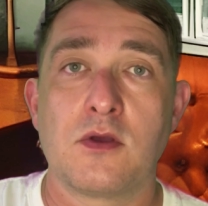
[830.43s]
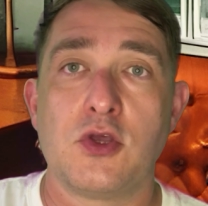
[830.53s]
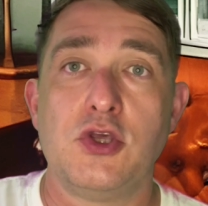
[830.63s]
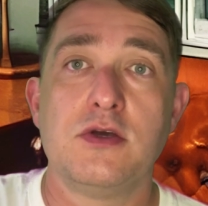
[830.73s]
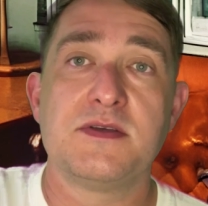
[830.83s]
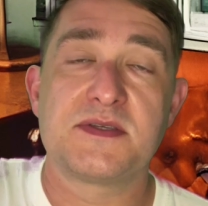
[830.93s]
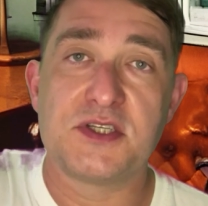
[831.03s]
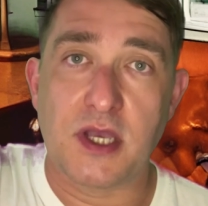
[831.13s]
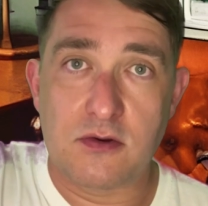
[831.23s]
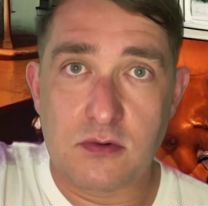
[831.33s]
use
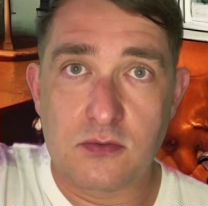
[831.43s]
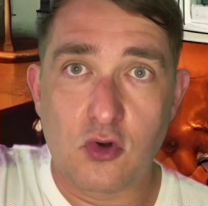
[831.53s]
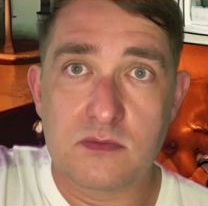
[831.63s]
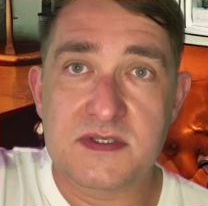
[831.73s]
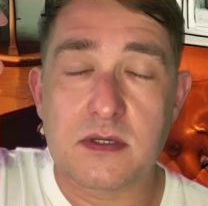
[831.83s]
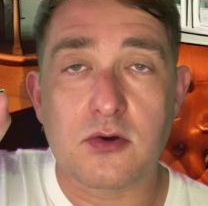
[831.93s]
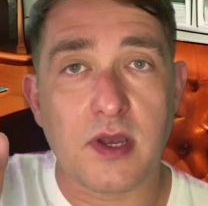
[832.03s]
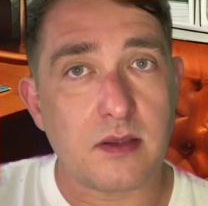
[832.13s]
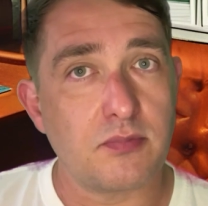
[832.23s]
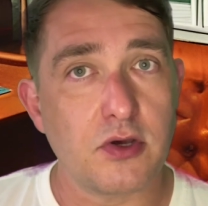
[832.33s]
general norms to
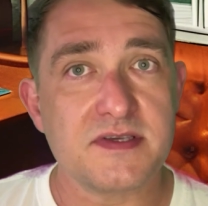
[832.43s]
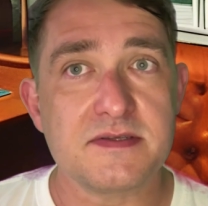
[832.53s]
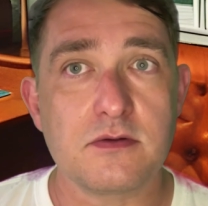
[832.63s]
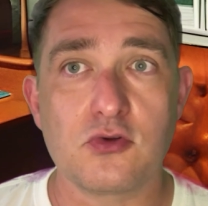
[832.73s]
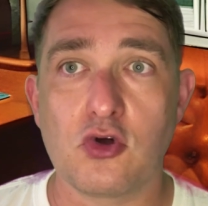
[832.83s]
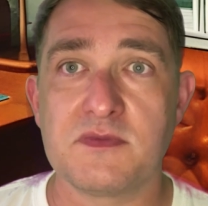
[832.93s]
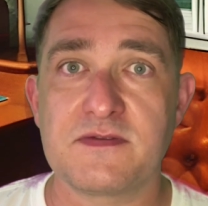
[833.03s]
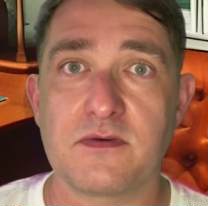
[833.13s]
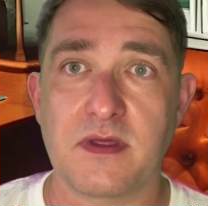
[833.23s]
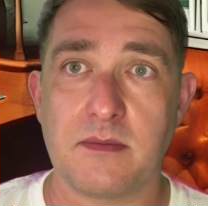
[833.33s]
create personal norms
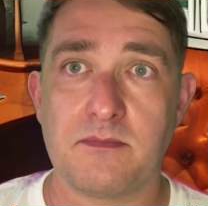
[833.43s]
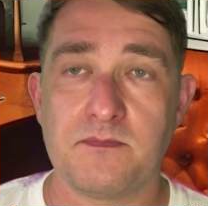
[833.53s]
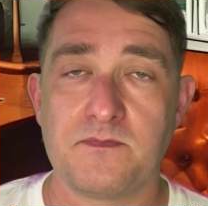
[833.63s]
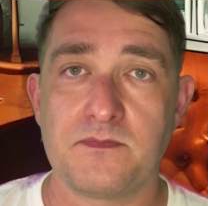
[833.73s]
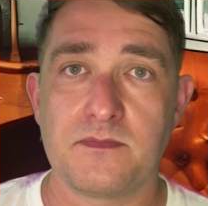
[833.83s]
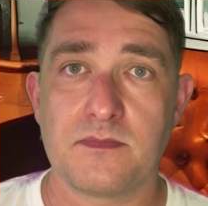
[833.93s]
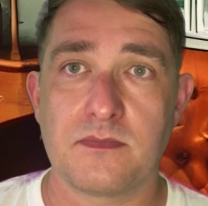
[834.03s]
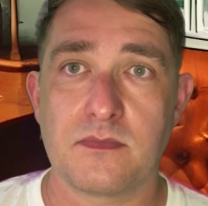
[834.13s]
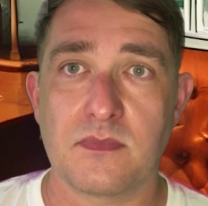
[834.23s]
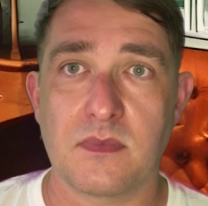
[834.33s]
for them,
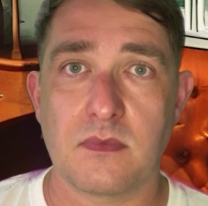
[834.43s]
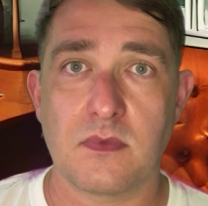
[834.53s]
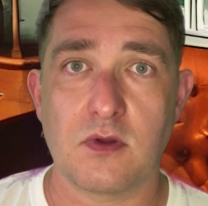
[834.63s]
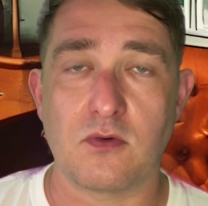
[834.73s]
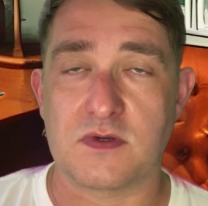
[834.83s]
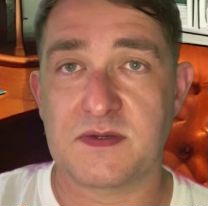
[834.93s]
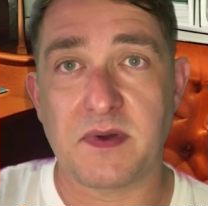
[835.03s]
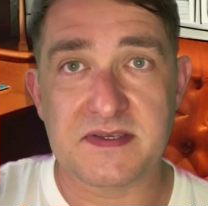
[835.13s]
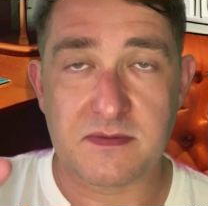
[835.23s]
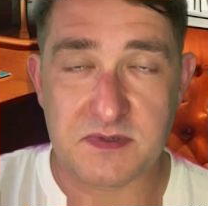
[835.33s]
or
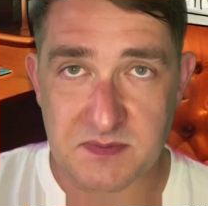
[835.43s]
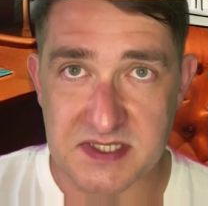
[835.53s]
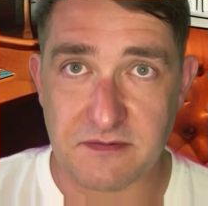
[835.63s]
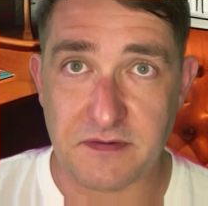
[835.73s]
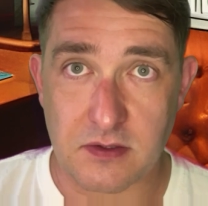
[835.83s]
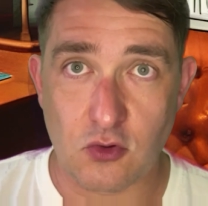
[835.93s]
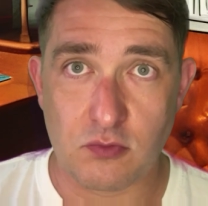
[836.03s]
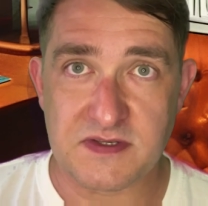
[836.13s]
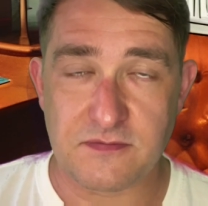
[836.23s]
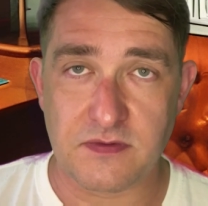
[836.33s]
specific
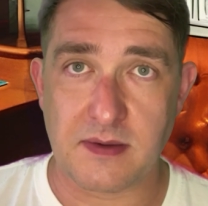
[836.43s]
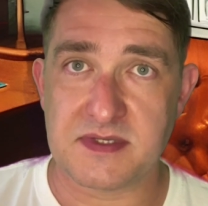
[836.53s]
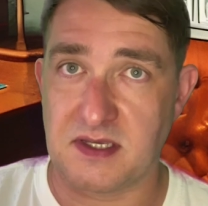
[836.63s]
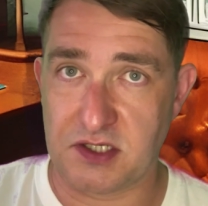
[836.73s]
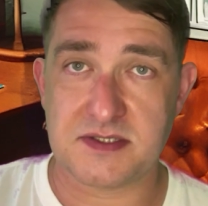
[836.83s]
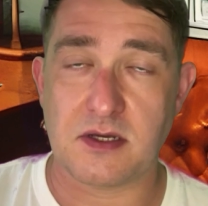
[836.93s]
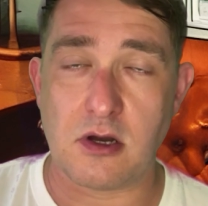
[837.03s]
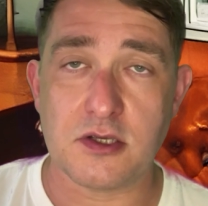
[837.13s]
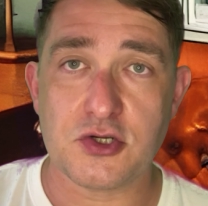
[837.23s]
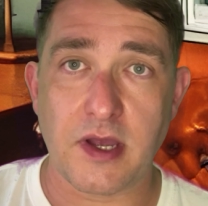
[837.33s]
norms for them, such as a
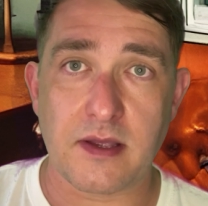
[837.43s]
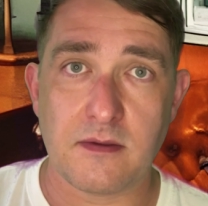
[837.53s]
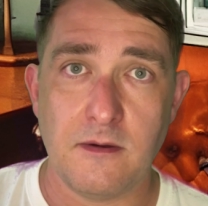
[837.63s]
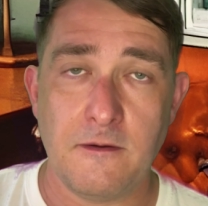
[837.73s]
contract,